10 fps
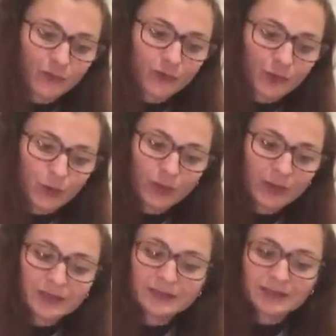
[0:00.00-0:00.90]
for
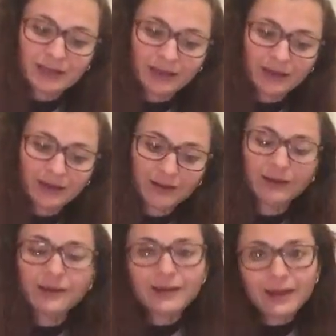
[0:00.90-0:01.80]
yoga is skill
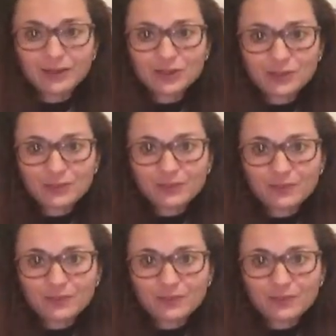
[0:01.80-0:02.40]
in action.